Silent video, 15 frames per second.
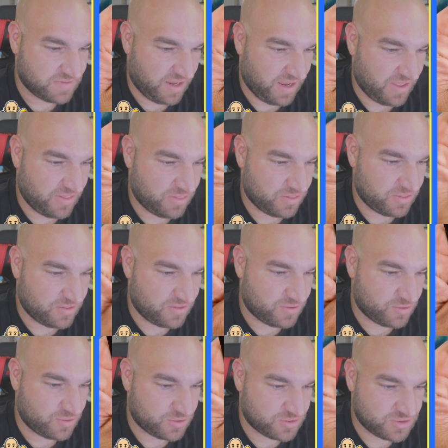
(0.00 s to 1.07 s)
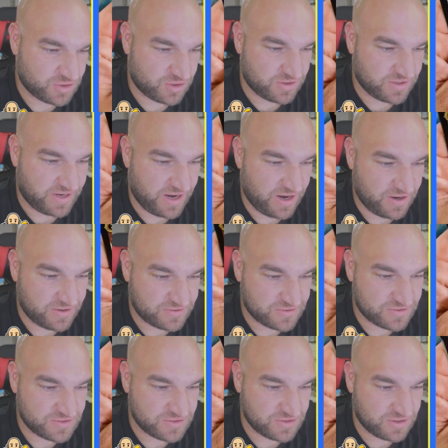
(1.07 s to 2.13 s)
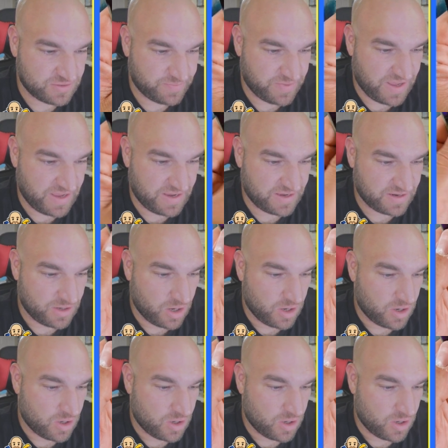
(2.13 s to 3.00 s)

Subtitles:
and there's certain characters you look back and